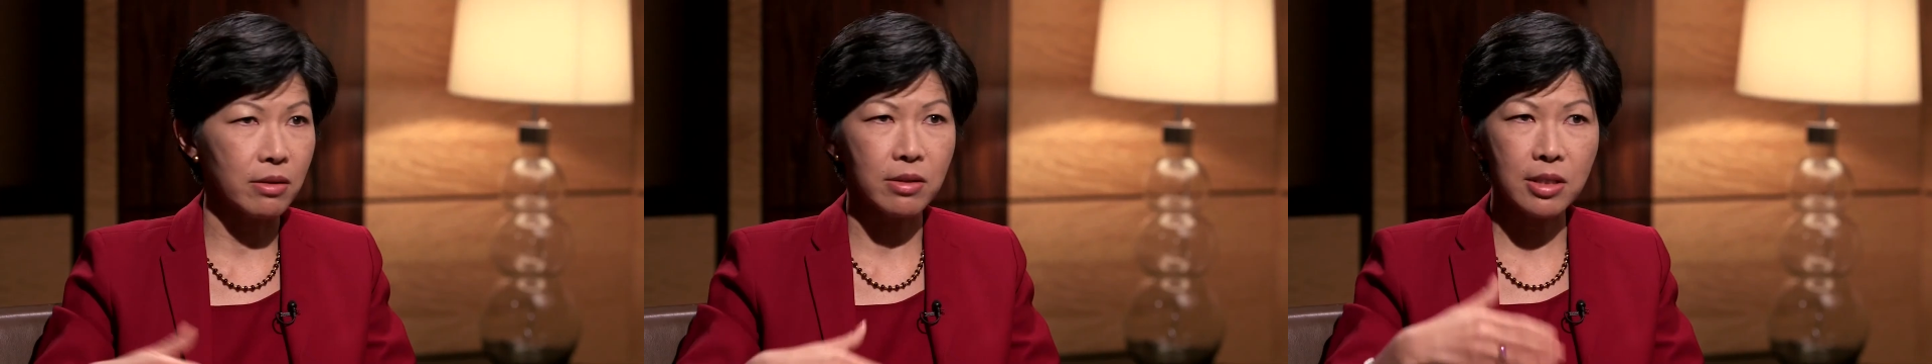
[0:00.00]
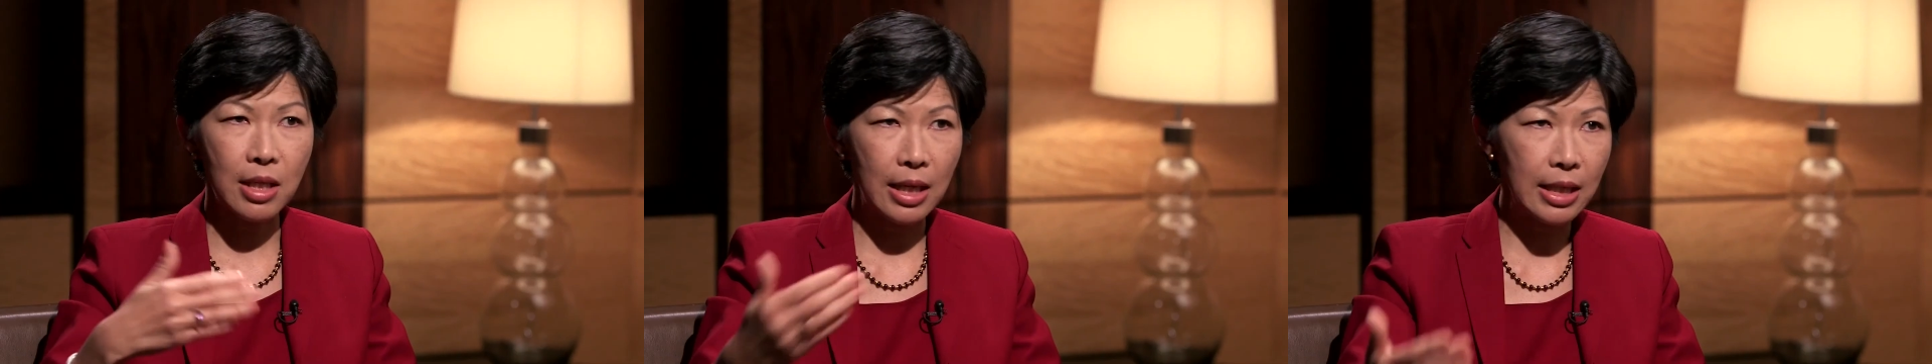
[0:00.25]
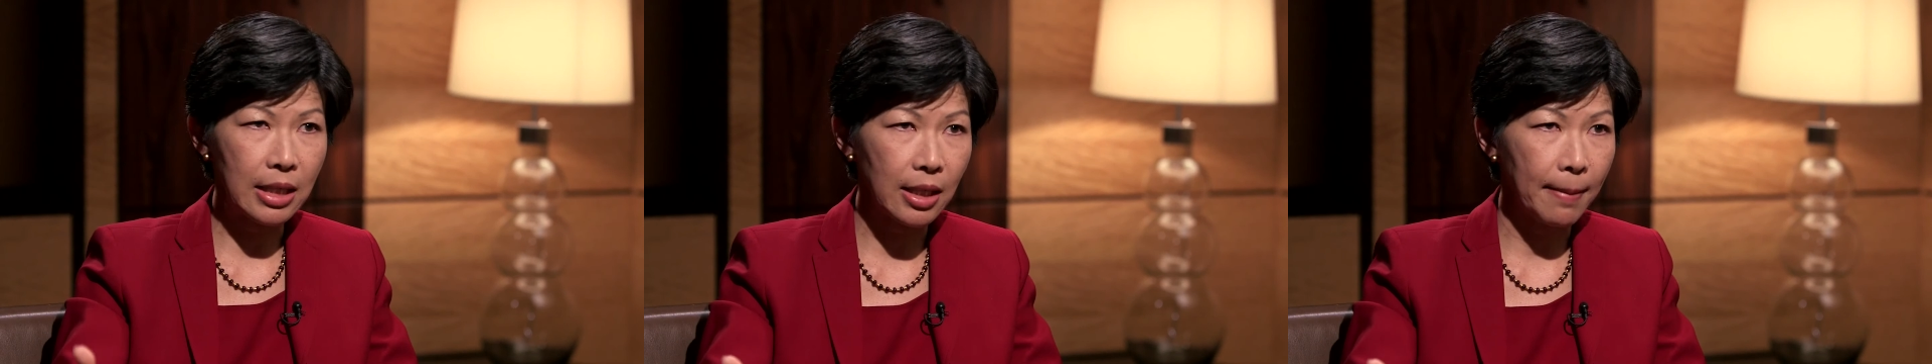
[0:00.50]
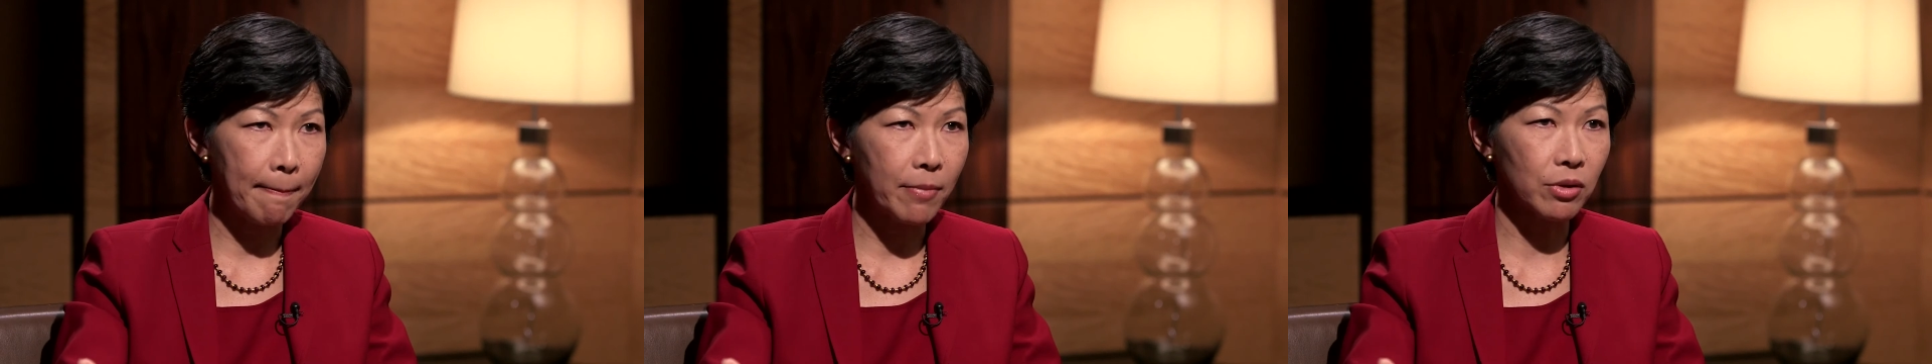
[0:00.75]
they're taking
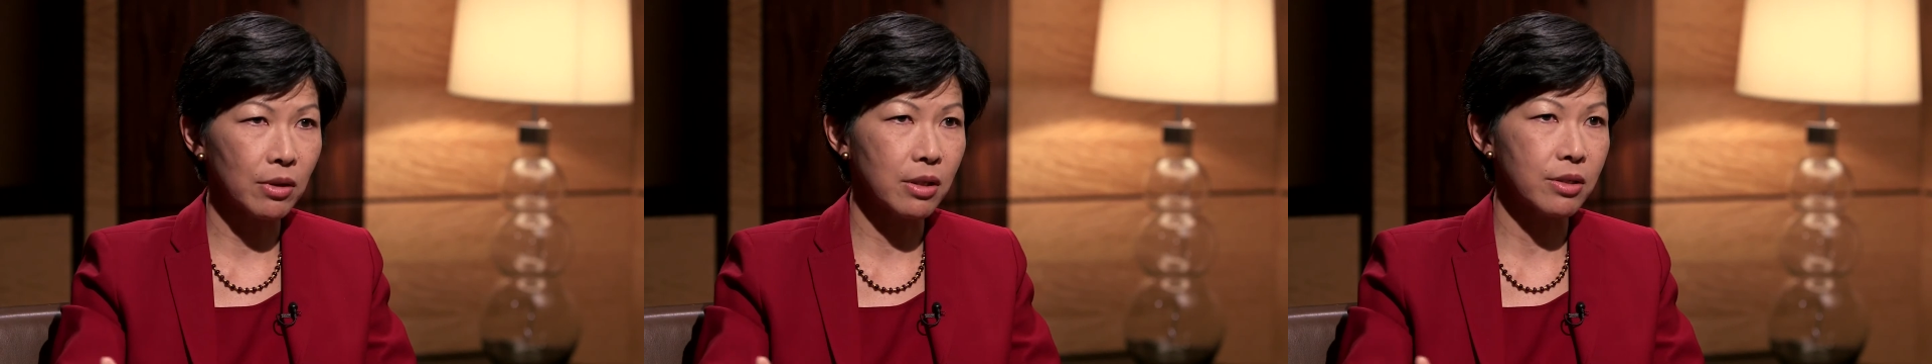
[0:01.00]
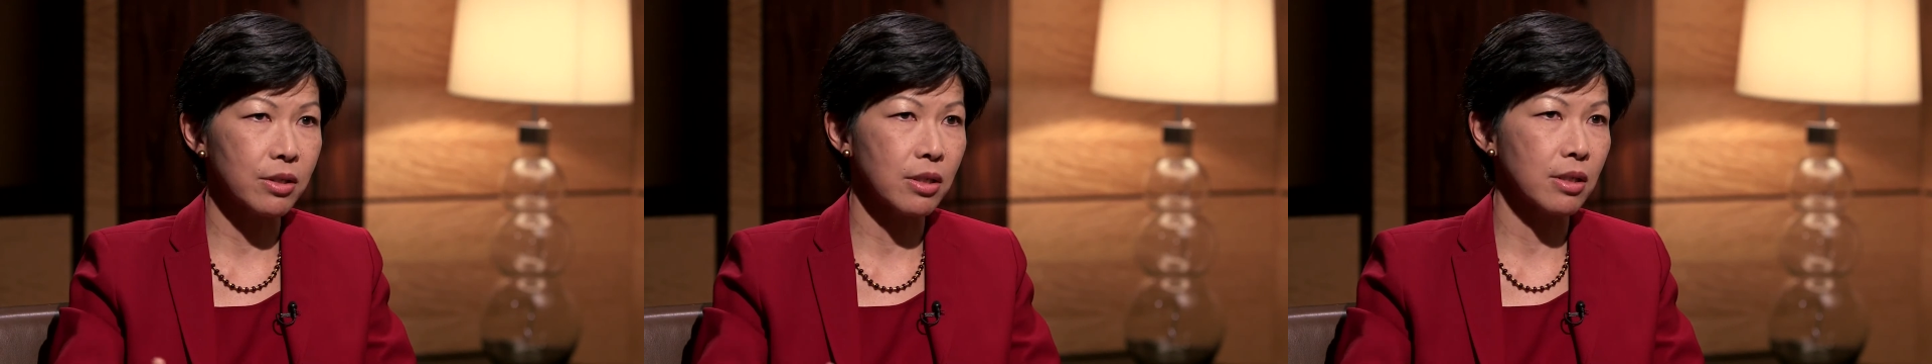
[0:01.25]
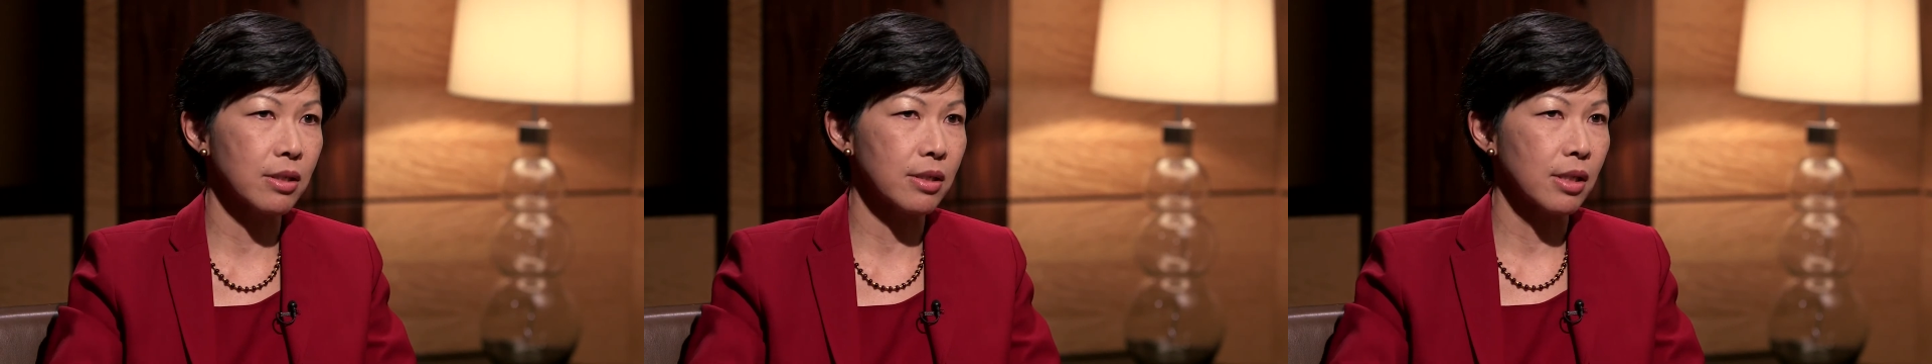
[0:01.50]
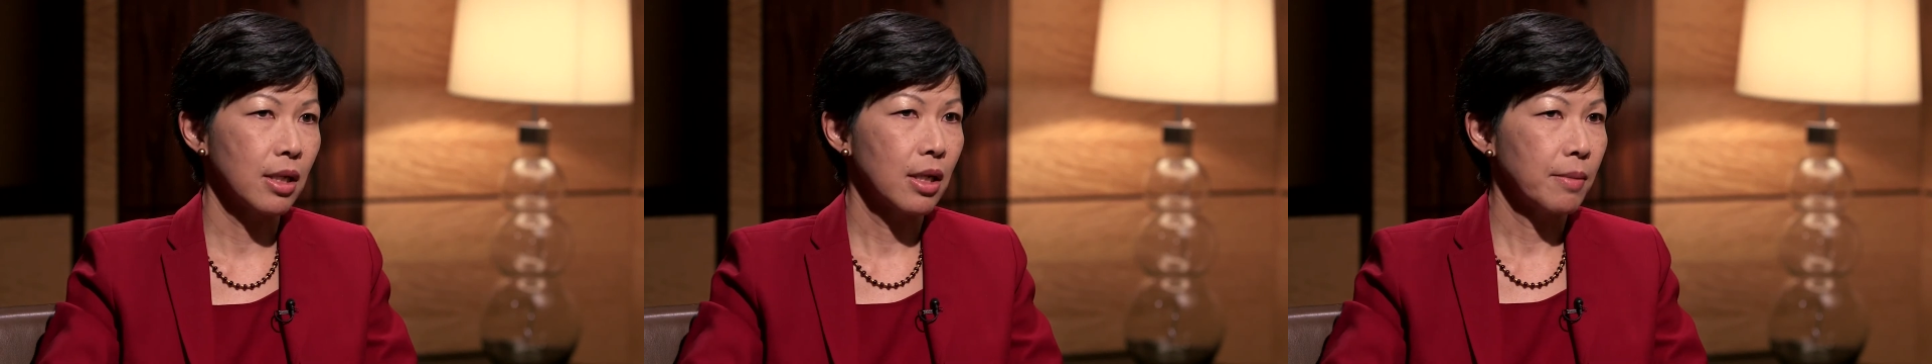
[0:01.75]
out mortgages.